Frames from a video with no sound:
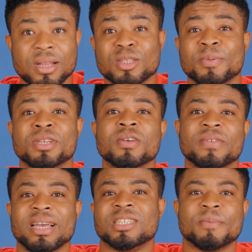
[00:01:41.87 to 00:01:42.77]
Now, speaking of
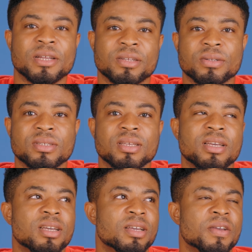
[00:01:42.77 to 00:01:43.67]
the Edge panels,
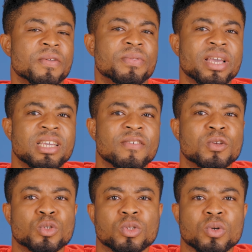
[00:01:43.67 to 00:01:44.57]
they give
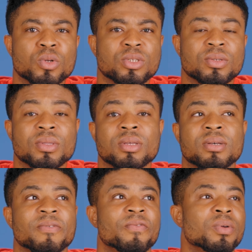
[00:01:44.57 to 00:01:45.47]
you shortcuts to
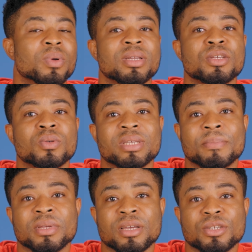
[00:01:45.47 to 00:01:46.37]
the frequently used
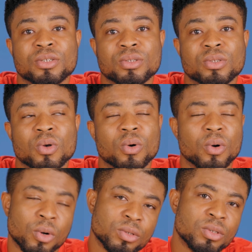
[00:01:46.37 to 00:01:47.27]
applications
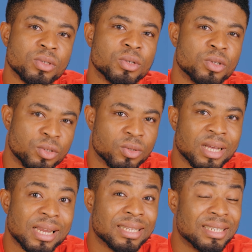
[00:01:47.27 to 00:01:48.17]
on your
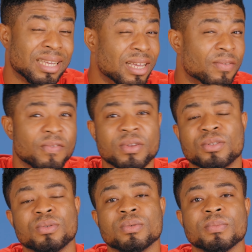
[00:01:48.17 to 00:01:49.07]
Galaxy
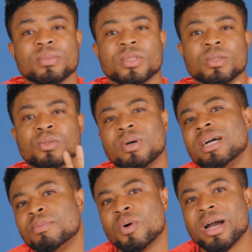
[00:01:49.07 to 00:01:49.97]
A52. To
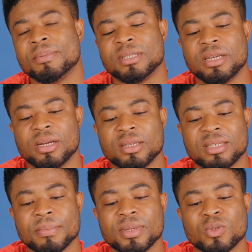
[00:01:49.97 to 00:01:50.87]
add more apps here,
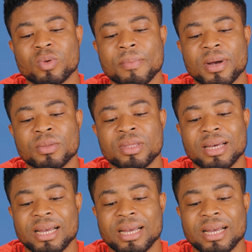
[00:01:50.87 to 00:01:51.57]
simply swipe out the